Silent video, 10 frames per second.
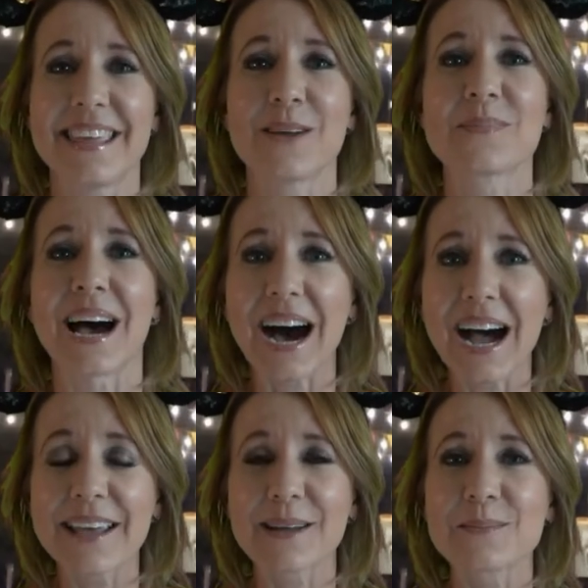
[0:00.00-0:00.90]
themed
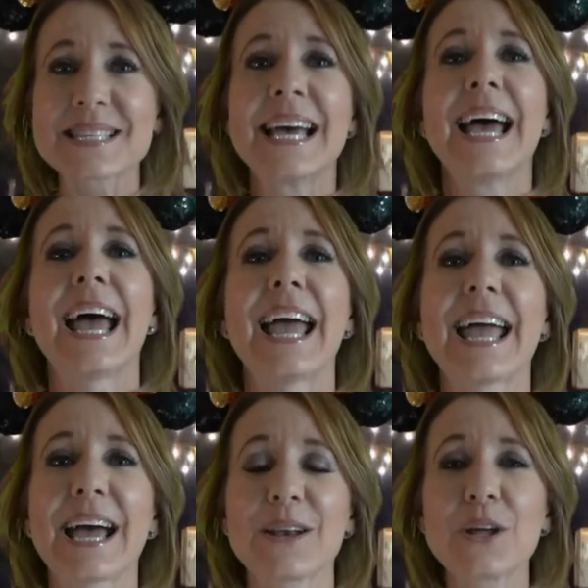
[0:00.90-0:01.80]
items
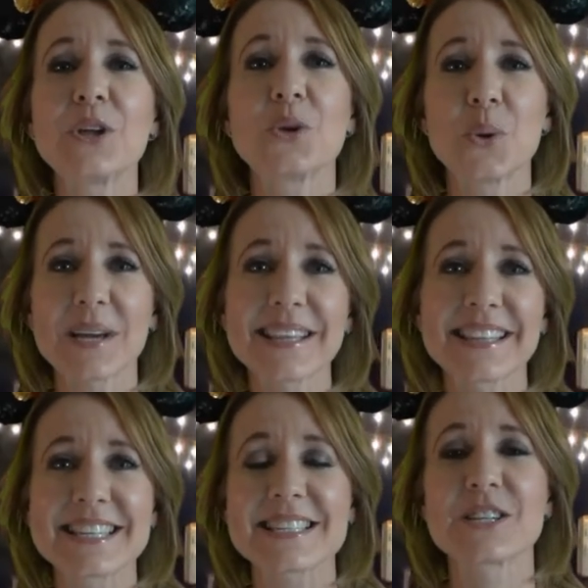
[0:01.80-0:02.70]
and you can
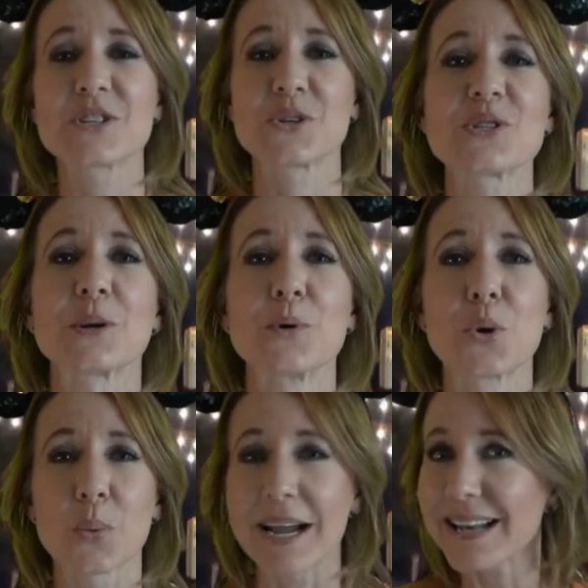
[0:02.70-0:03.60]
listen some
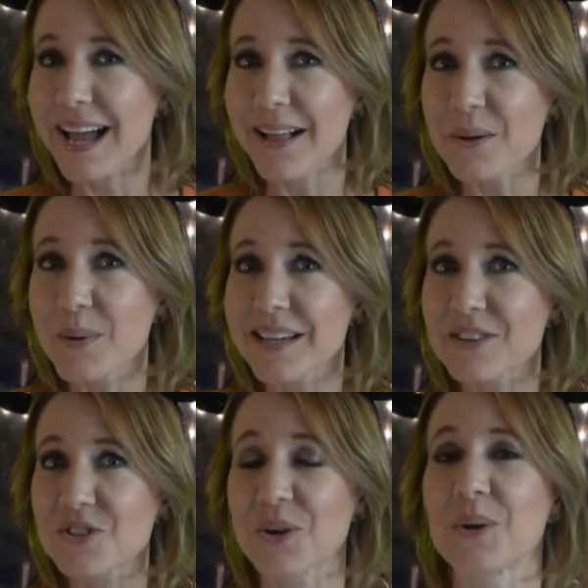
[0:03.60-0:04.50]
great
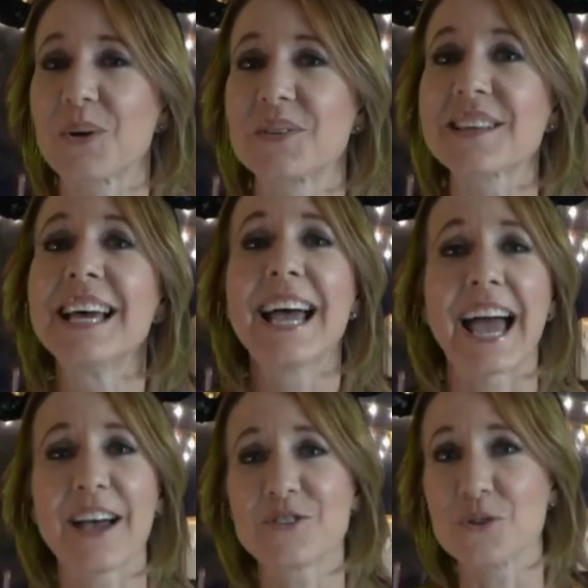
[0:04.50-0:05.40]
Halloween tunes
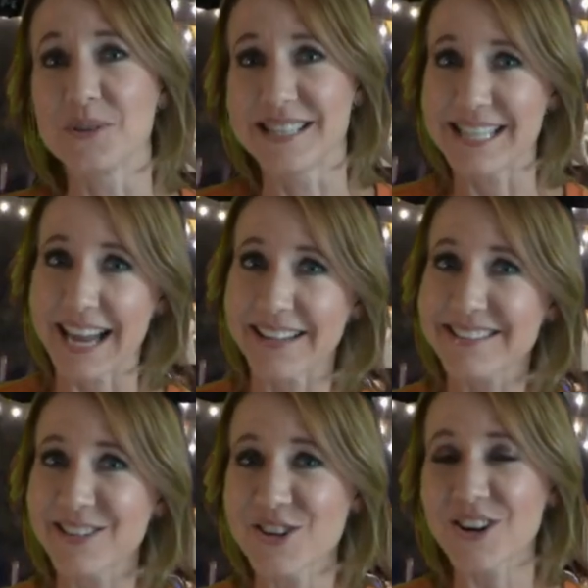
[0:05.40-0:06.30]
as you dance
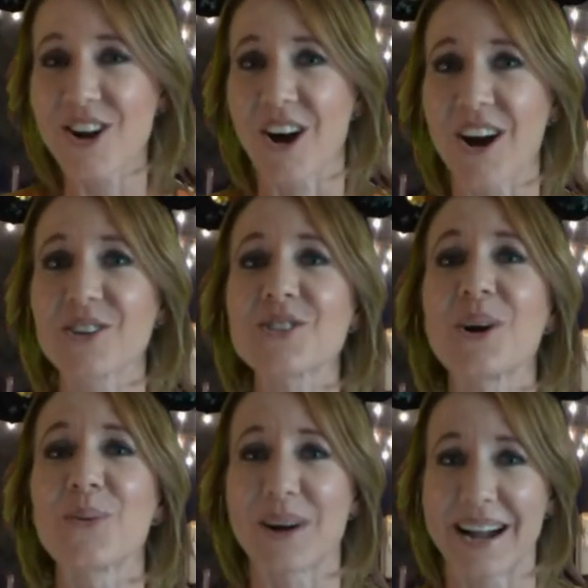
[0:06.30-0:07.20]
in your cars
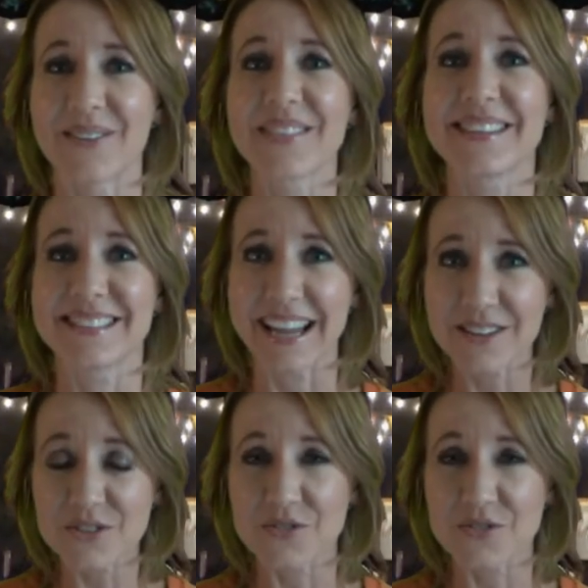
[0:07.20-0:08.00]
around the dance